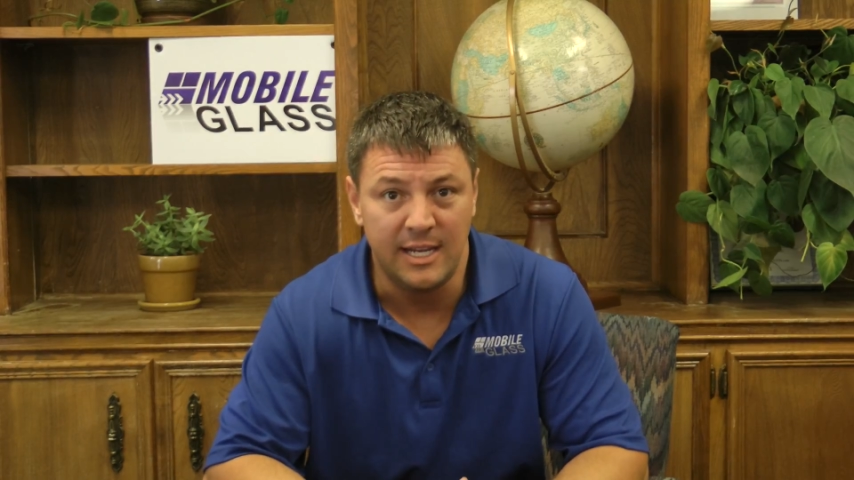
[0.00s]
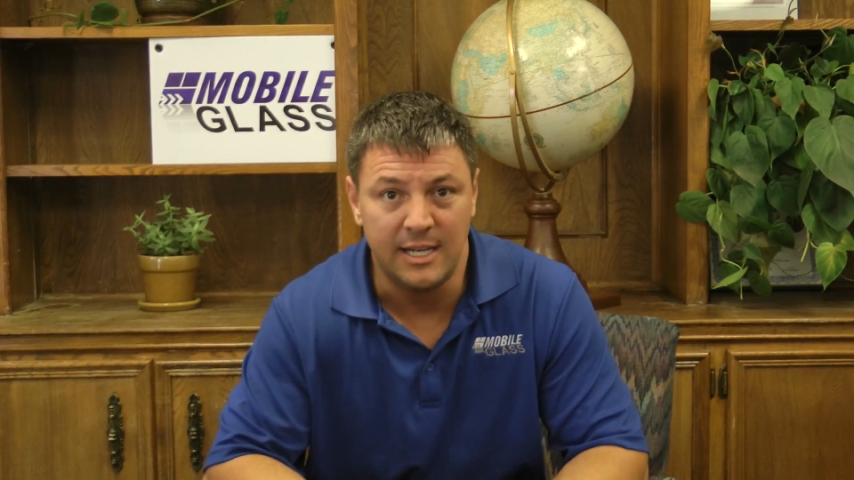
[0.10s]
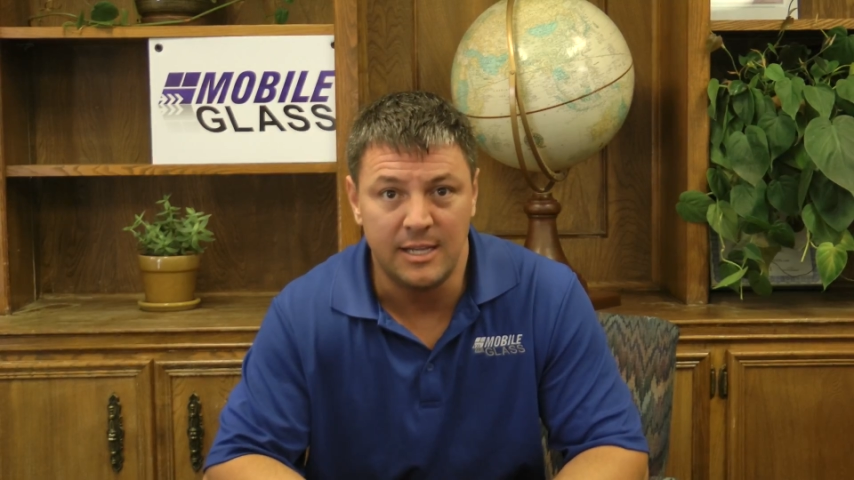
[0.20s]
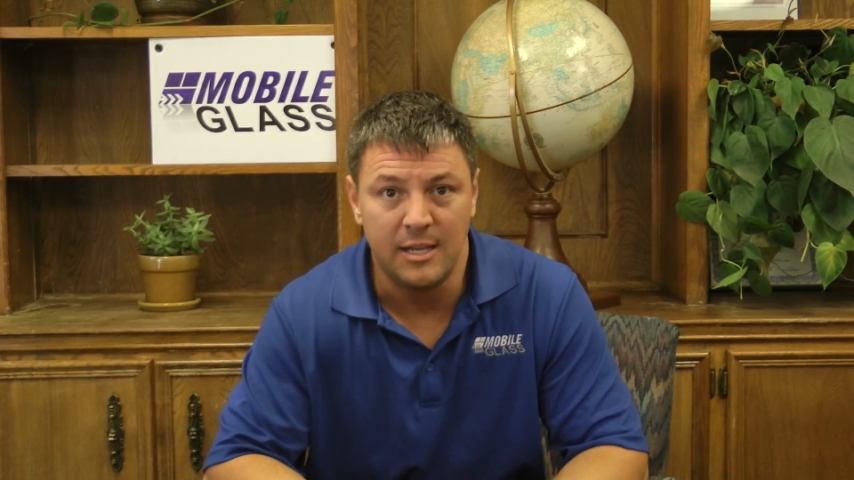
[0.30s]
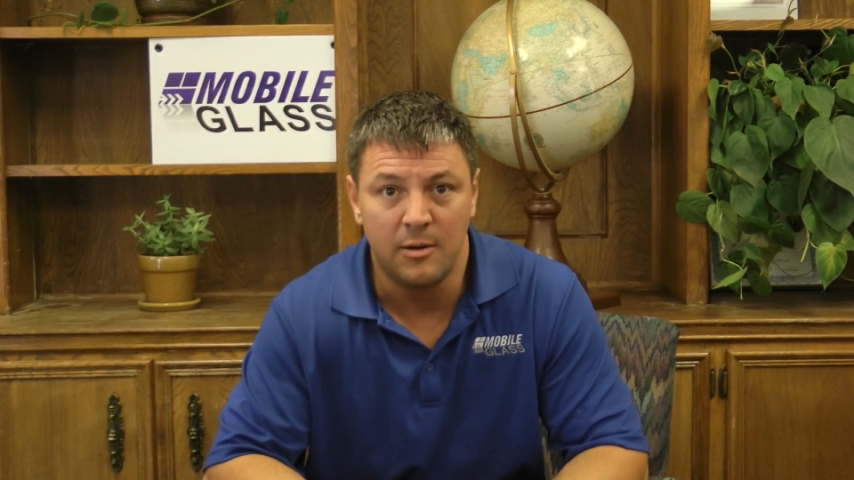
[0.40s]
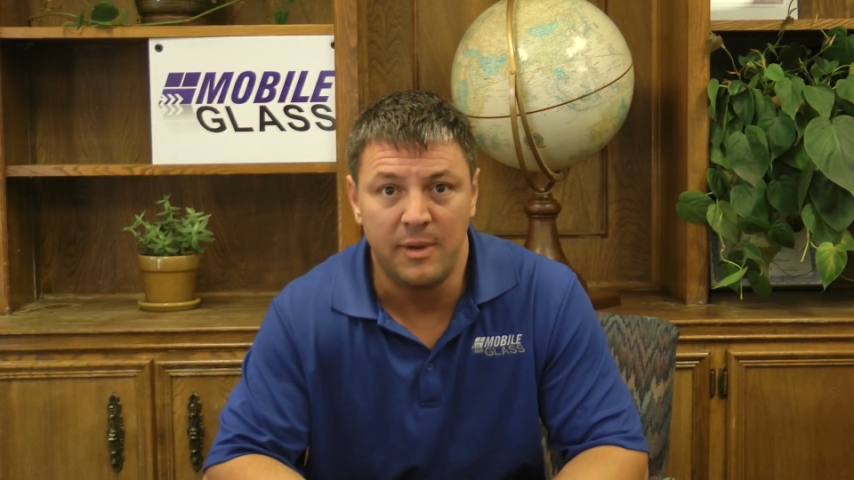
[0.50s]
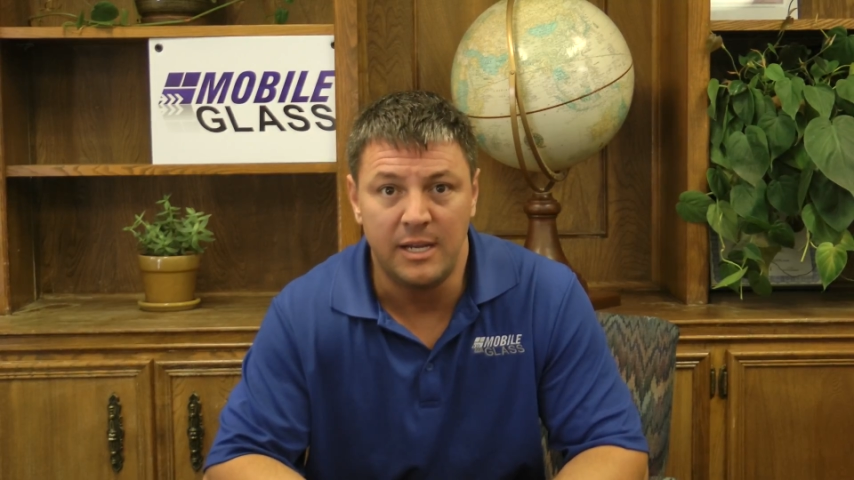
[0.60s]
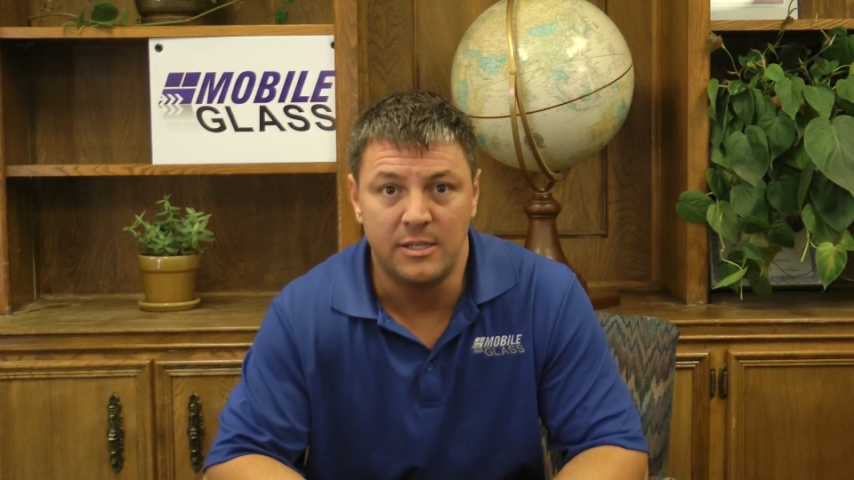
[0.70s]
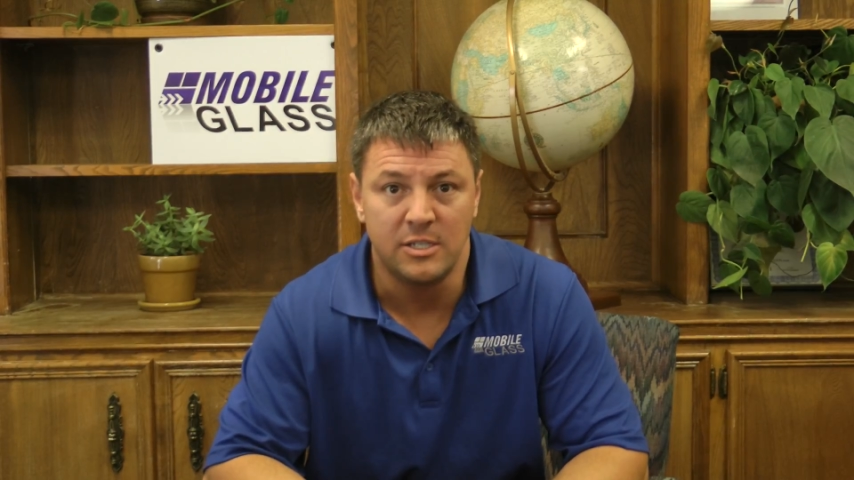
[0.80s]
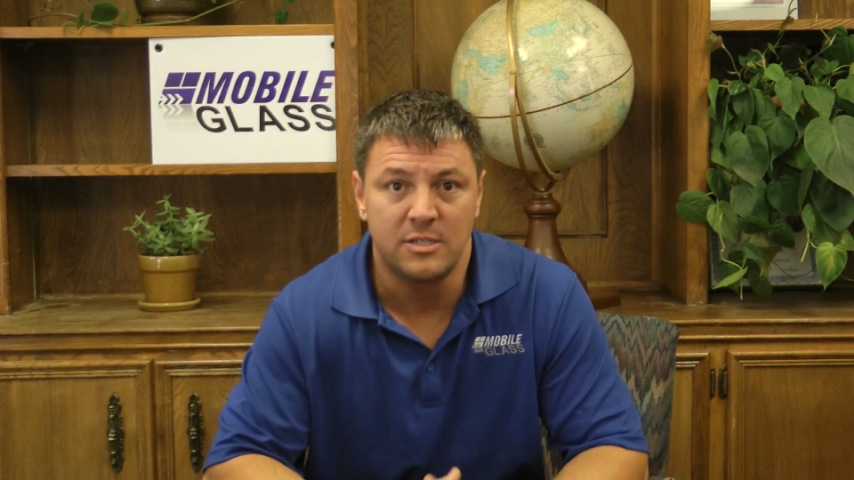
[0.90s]
and they are
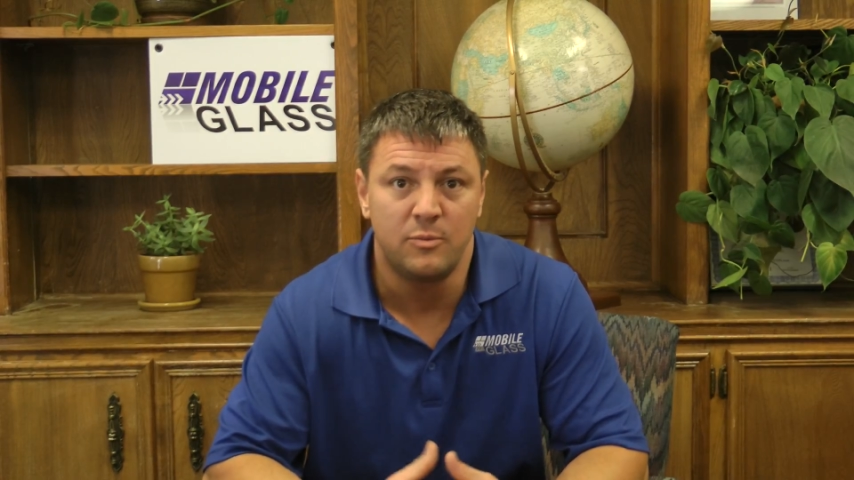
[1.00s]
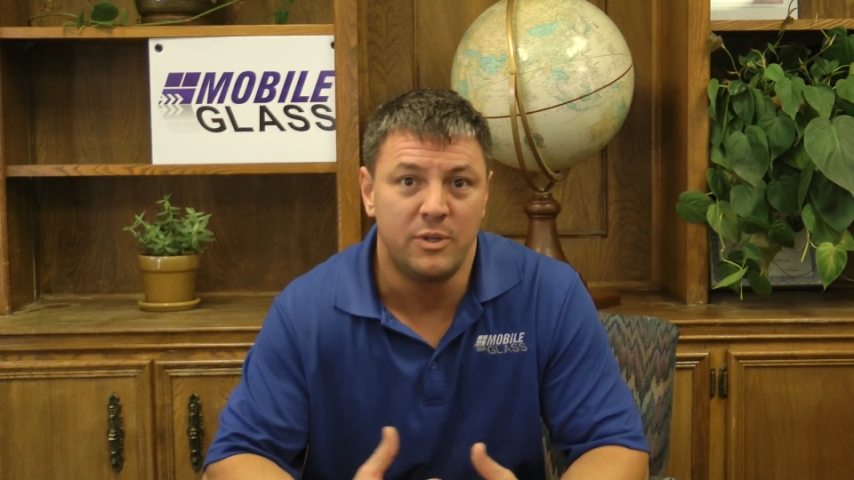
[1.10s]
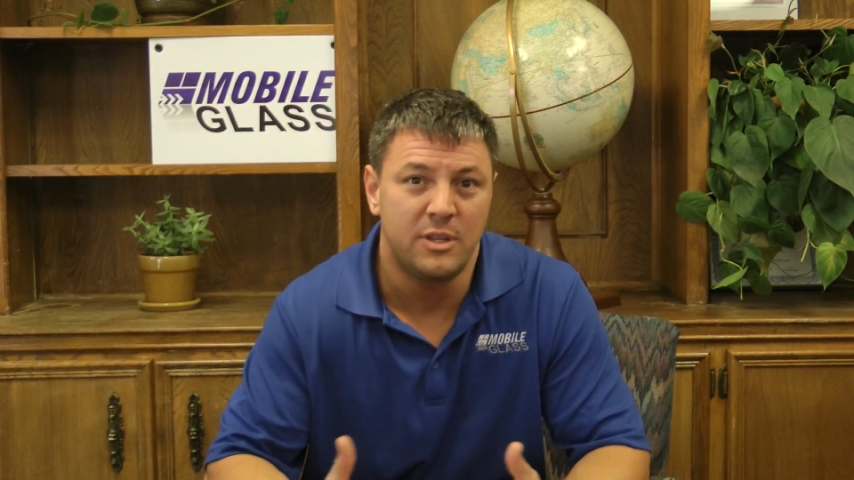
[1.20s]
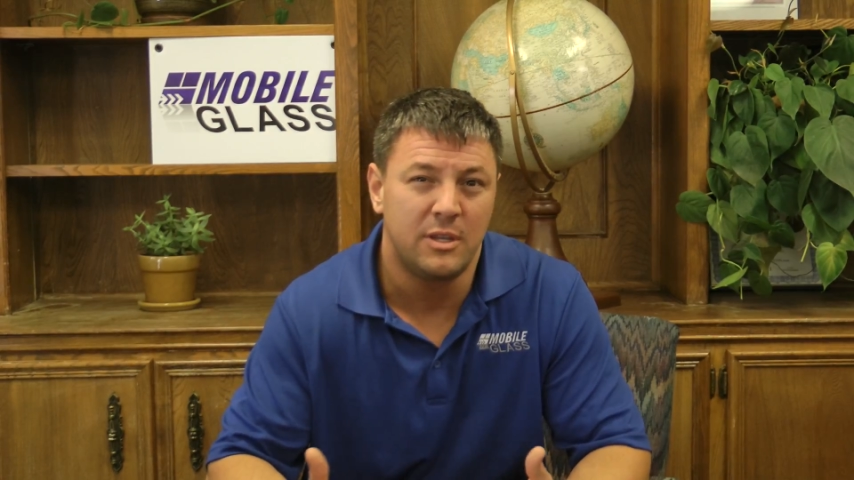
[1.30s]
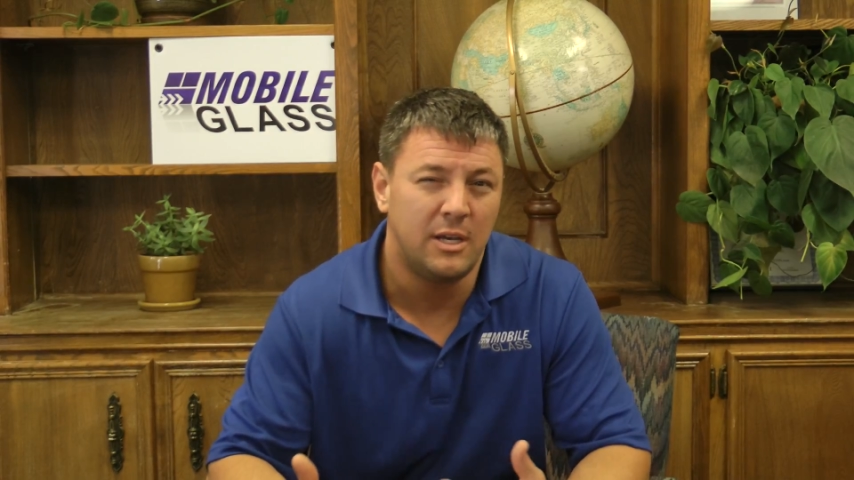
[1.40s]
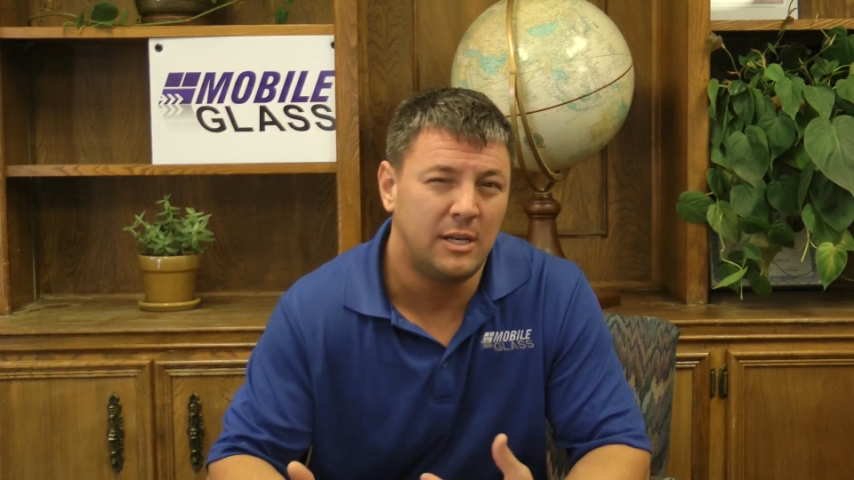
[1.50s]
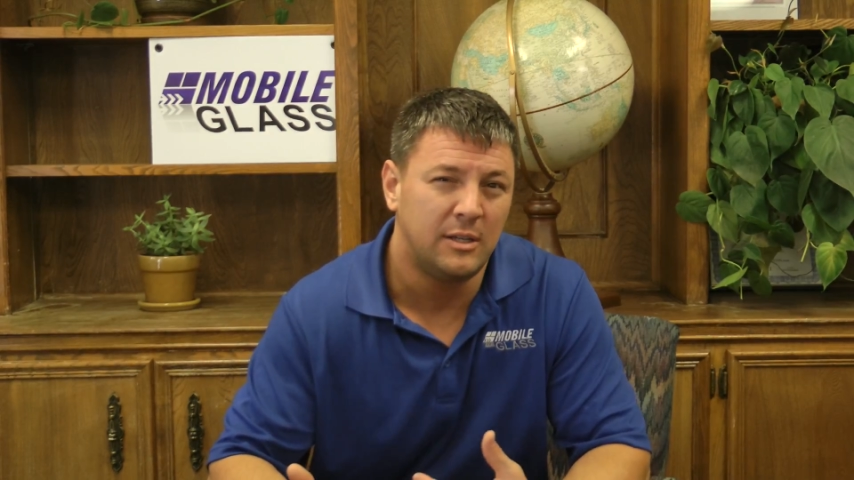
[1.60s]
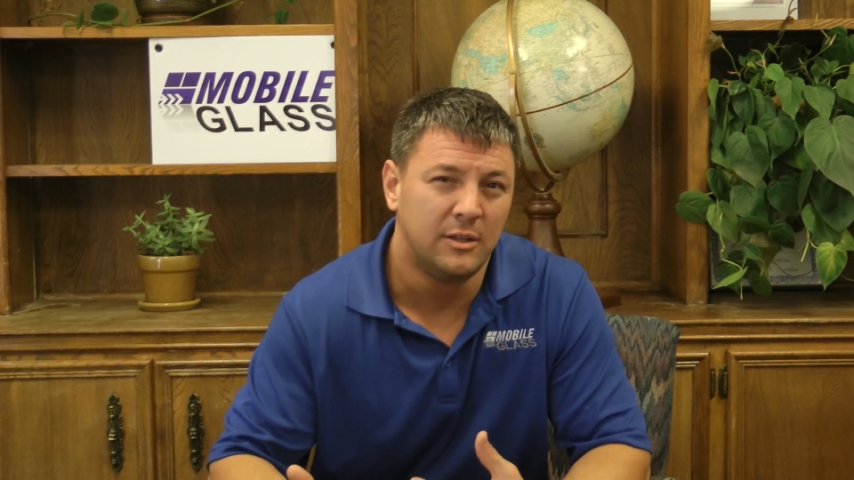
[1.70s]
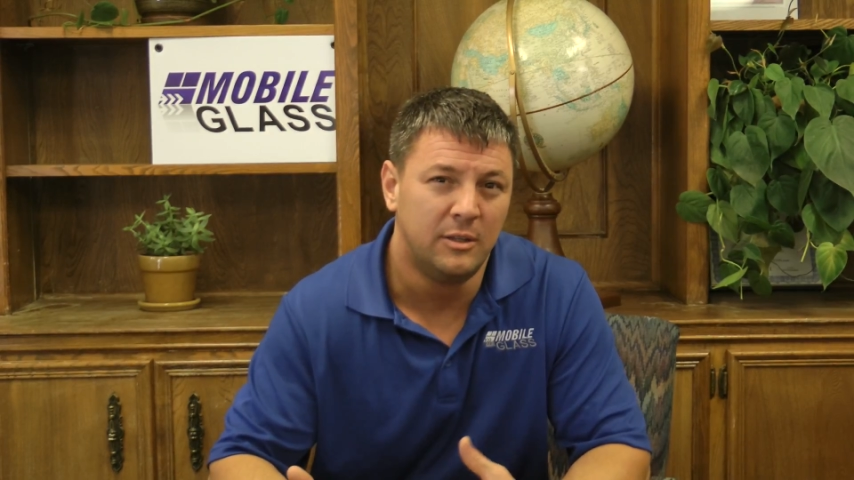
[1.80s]
made just with a